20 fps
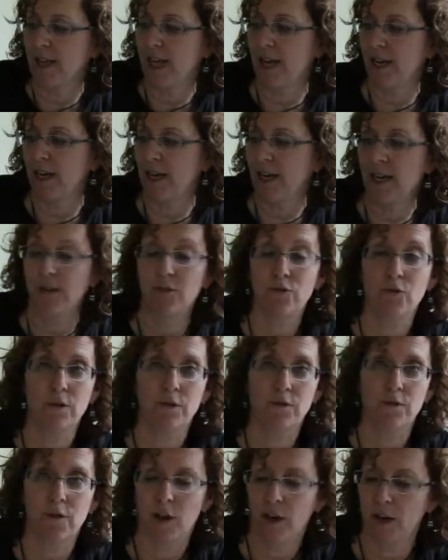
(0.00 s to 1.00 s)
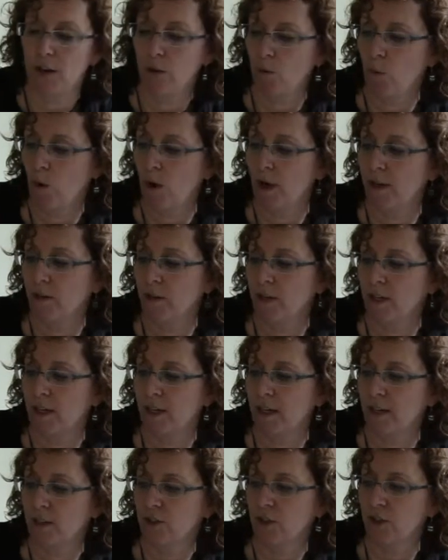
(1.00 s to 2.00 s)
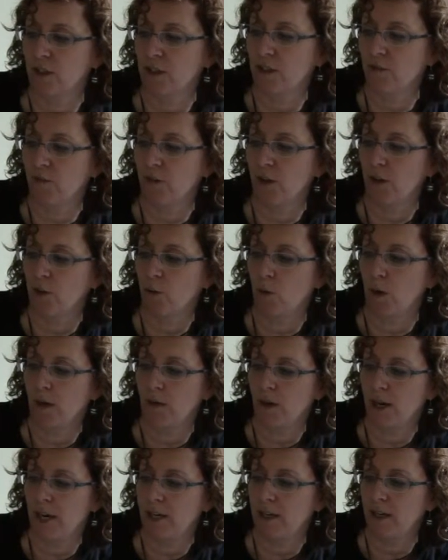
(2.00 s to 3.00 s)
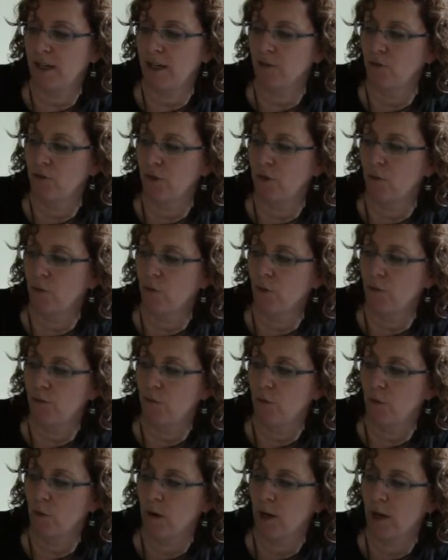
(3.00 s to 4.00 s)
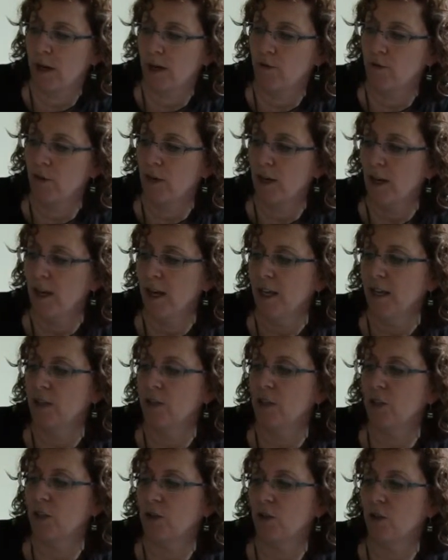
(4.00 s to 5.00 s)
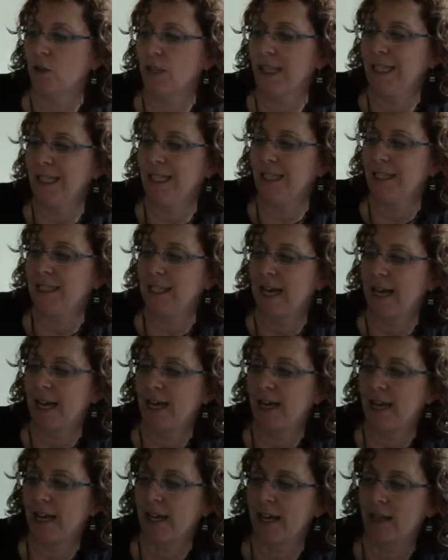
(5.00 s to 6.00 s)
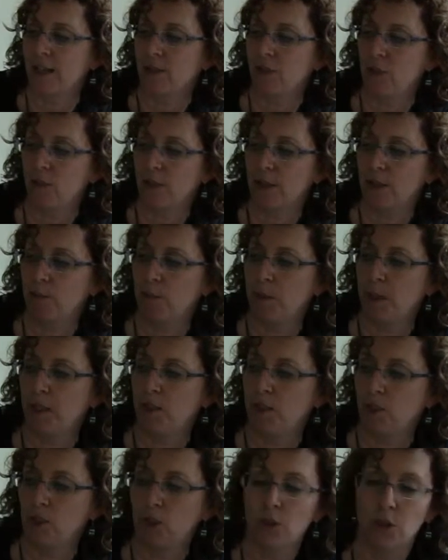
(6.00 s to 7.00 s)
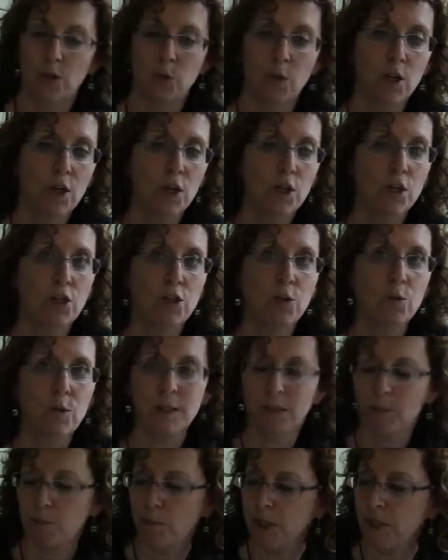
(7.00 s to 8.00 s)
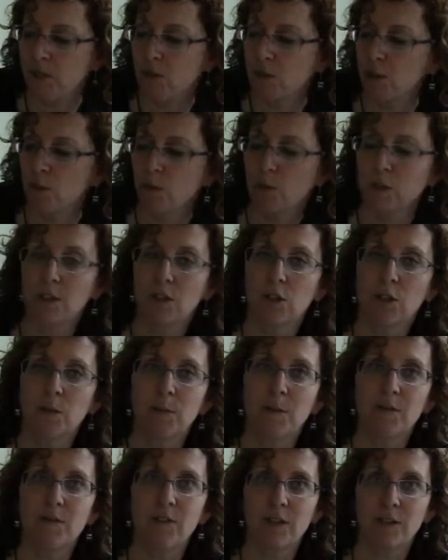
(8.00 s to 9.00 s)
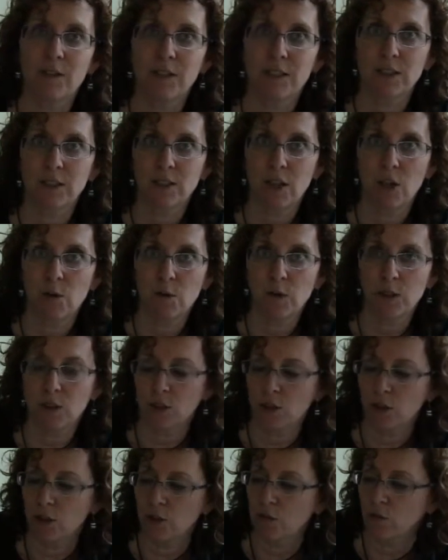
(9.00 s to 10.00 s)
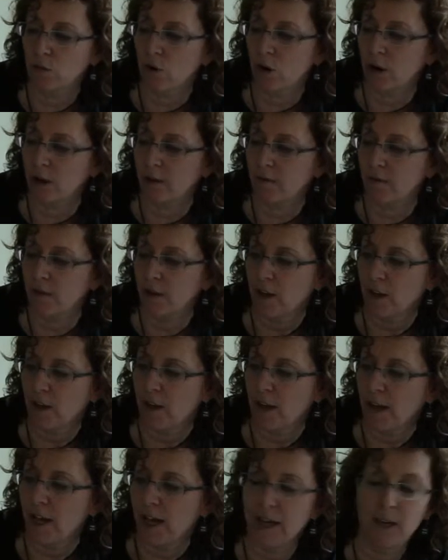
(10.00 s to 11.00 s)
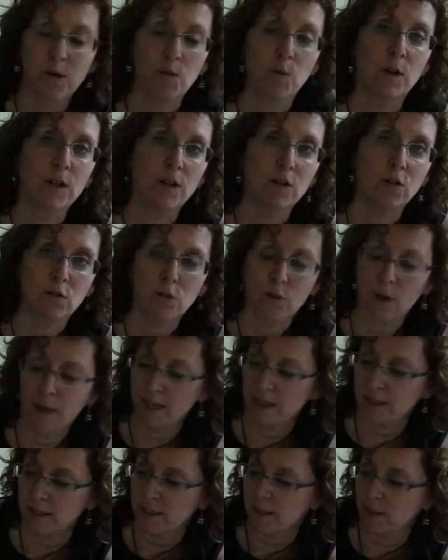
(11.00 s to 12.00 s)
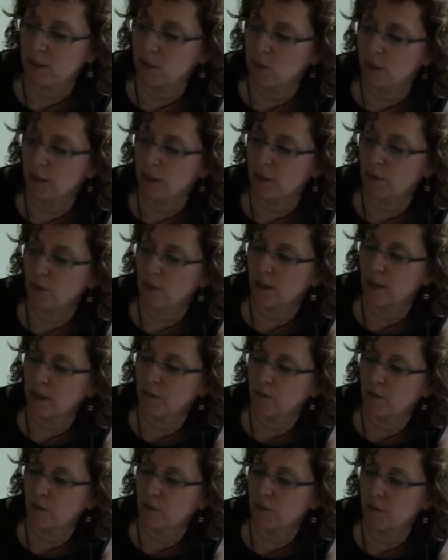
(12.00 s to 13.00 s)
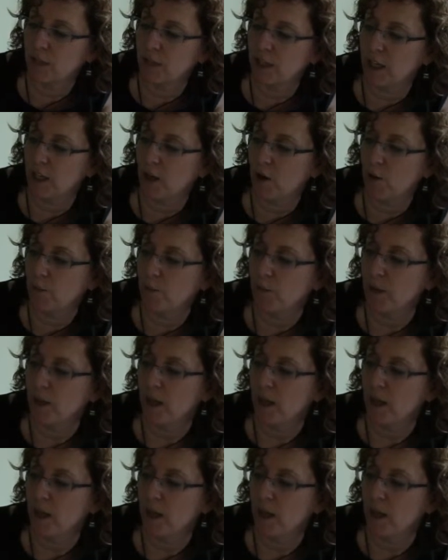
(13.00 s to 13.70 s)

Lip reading: 800 FireWire connection. It's FireWire 800 or 400. It's also eSATA and USB 2. USB 2 is going to be very slow. It's going to drive anyone crazy trying to transfer video.